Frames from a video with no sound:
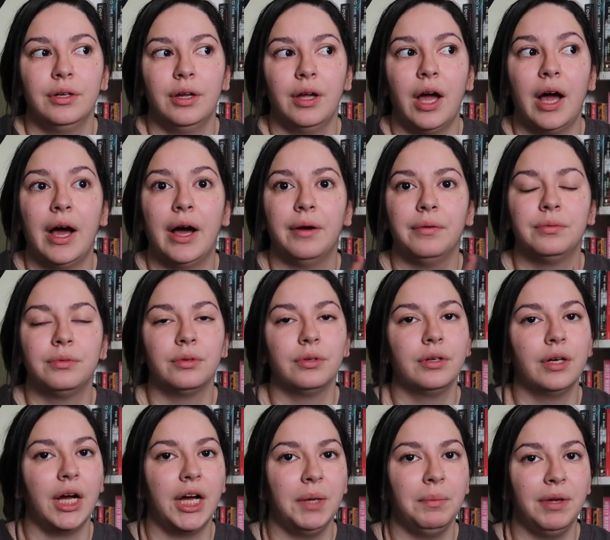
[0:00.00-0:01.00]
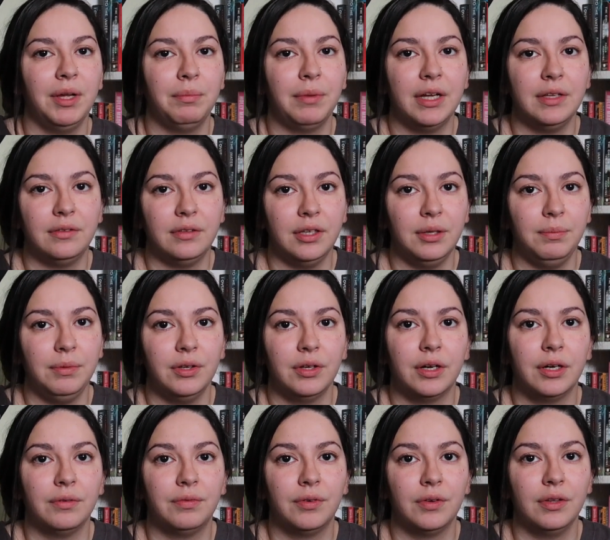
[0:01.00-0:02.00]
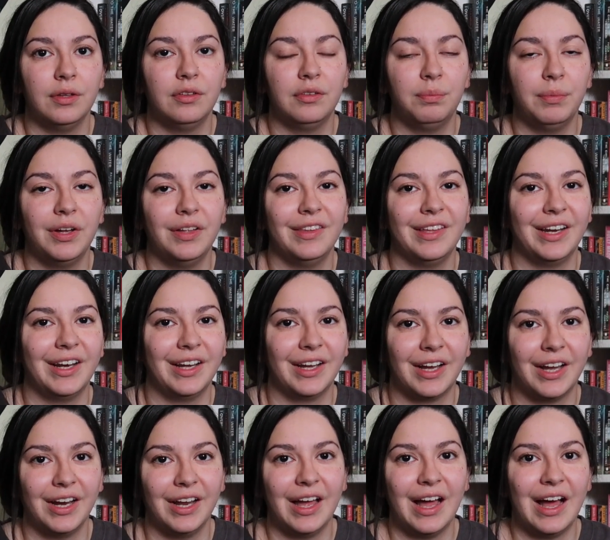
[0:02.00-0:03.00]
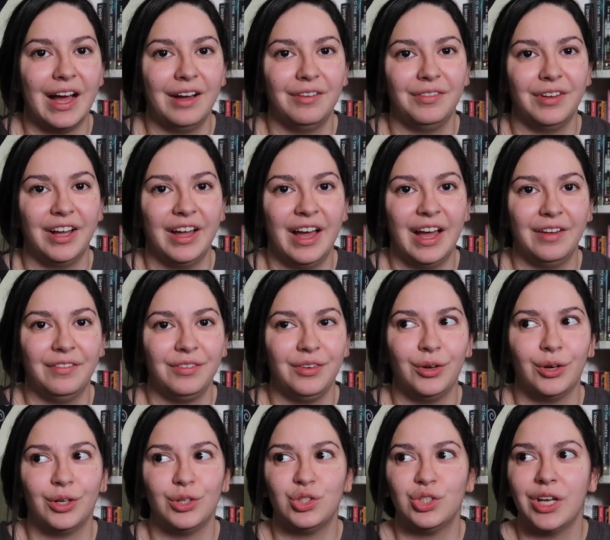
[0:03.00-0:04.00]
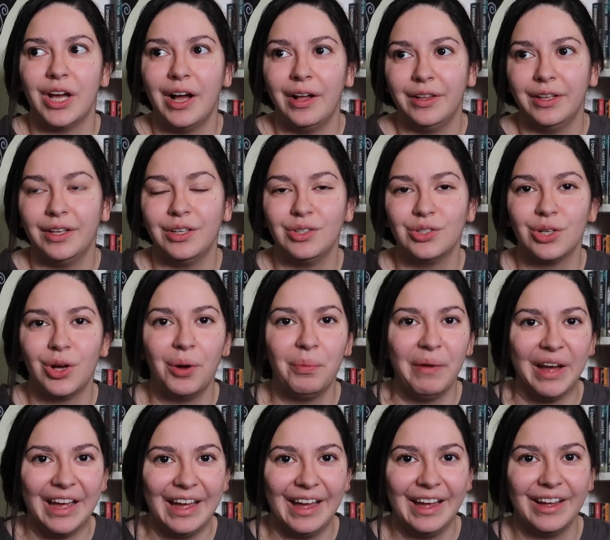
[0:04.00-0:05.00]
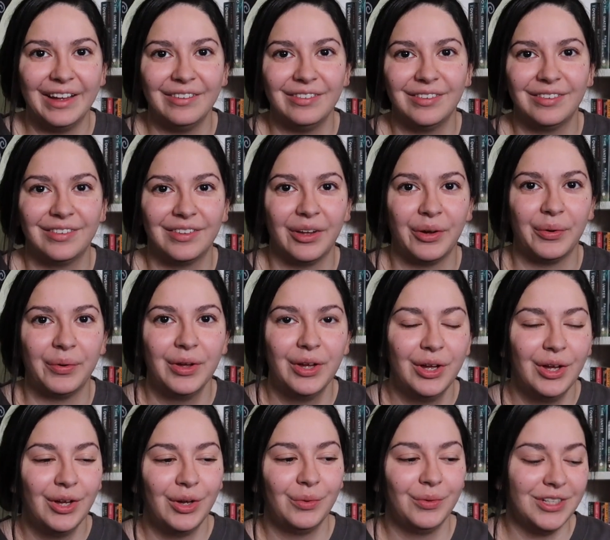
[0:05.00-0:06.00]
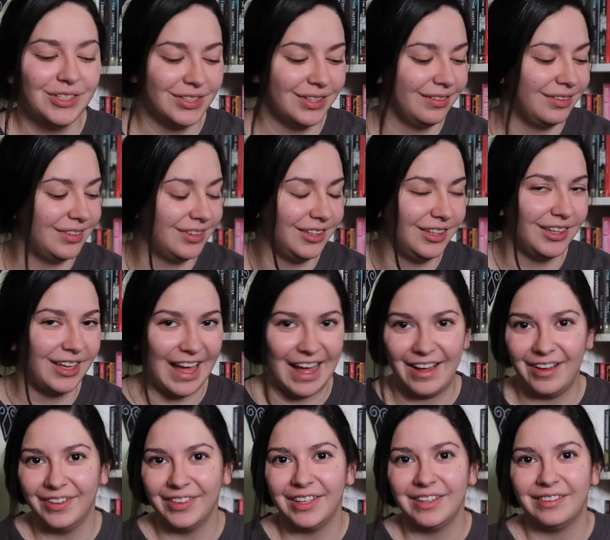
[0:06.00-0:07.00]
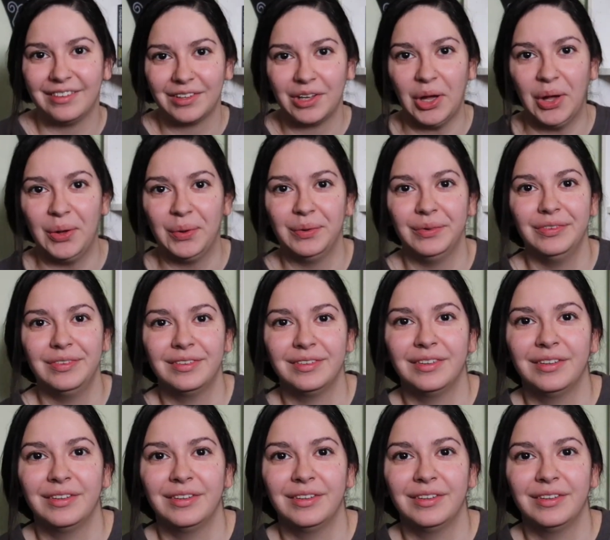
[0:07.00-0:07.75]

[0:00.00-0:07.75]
after I made my TBR for this month, and I kind of have a heavier challenge on my hands, so we shall see how this goes.